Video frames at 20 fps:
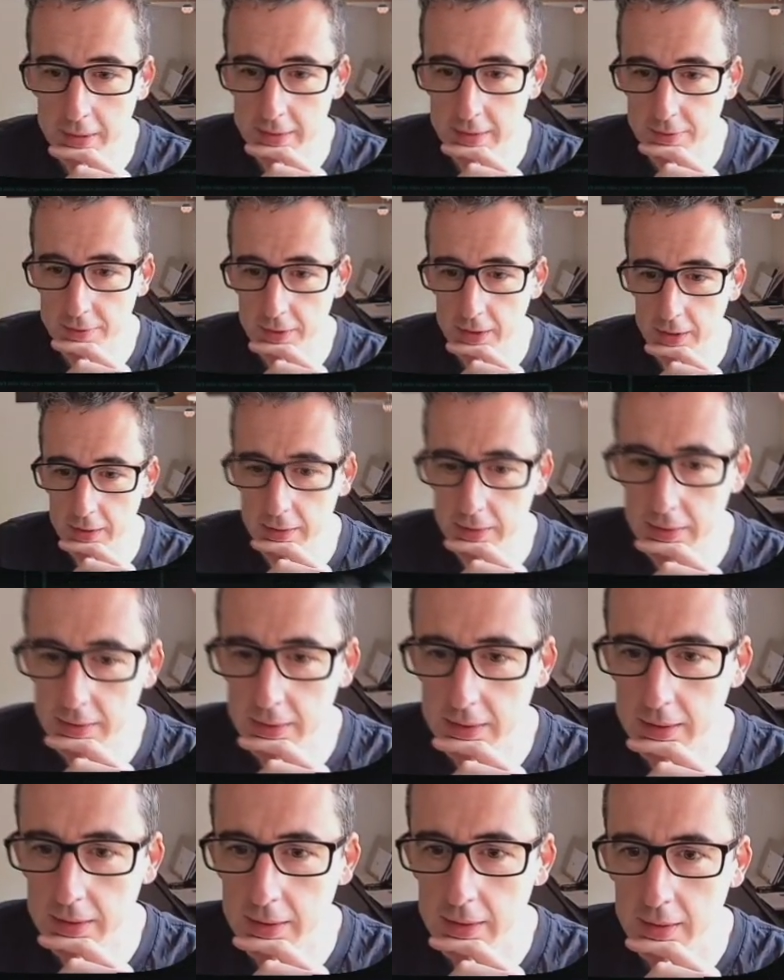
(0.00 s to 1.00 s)
file,
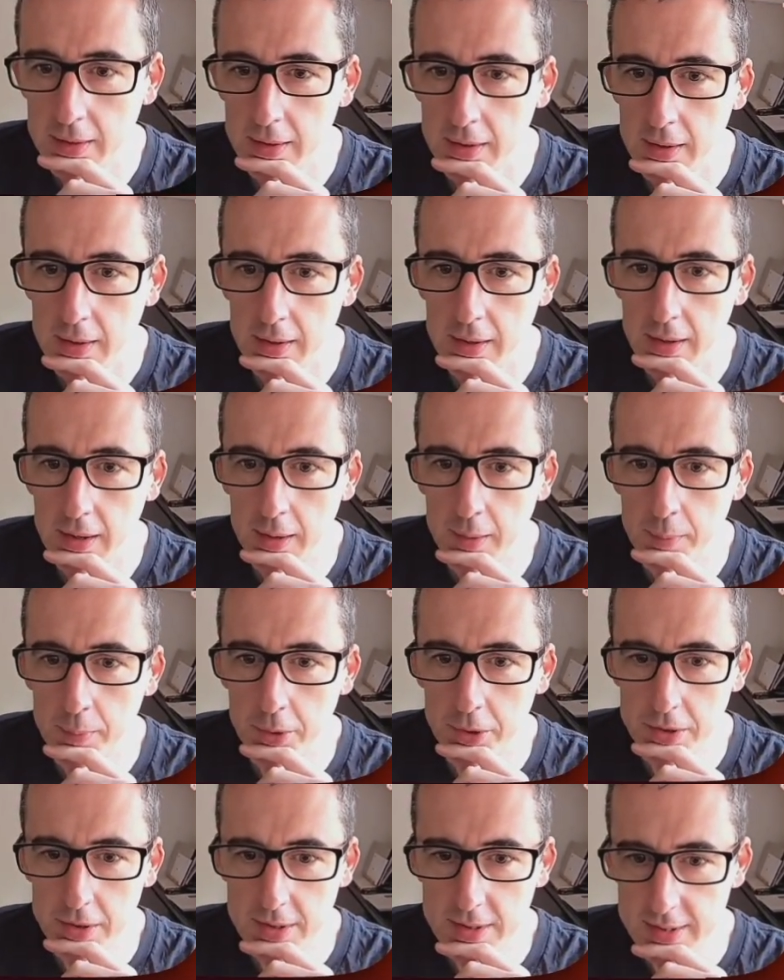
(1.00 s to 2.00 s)
but you
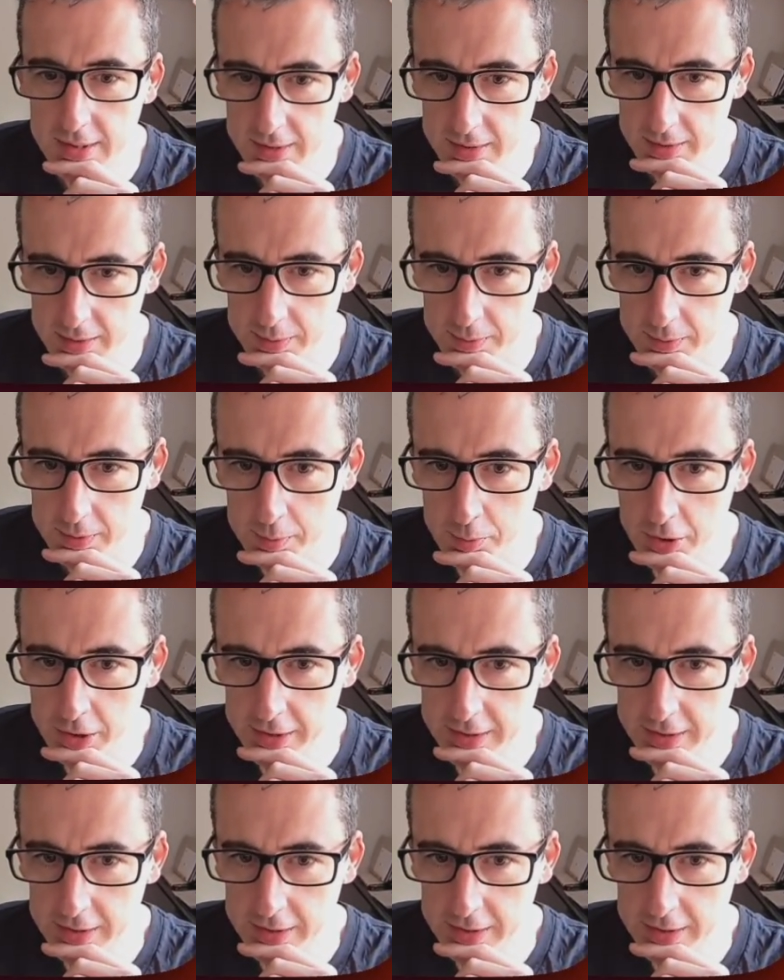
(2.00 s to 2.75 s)
can see the breakdown